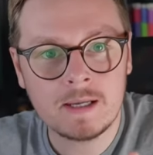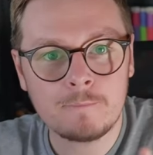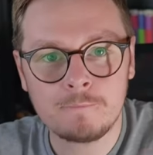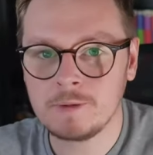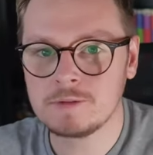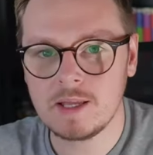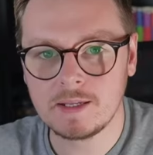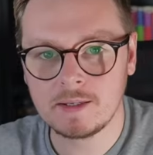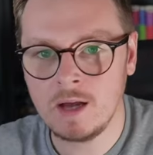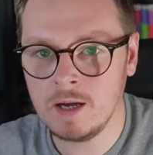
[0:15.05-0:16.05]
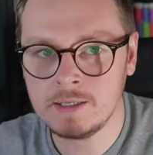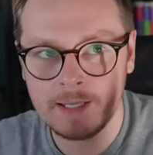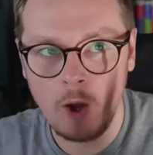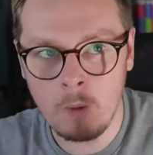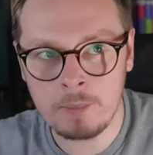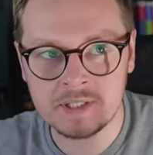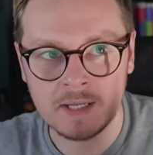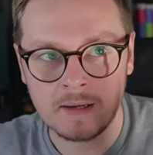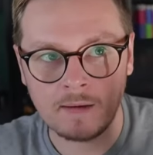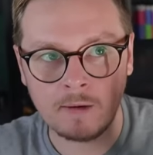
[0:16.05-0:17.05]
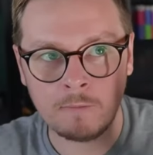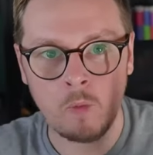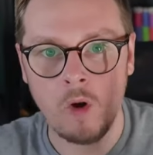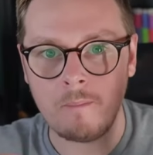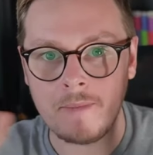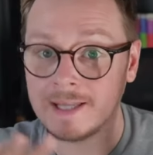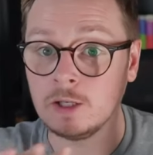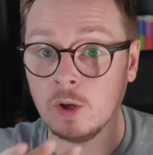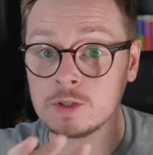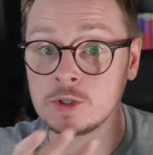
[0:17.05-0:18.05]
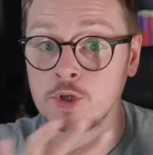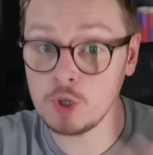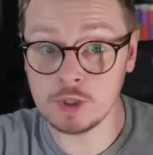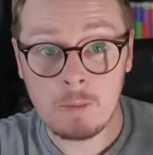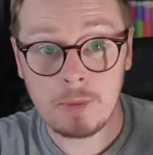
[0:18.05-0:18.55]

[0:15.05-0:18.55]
feels like kind of the opposite of what made Lost good.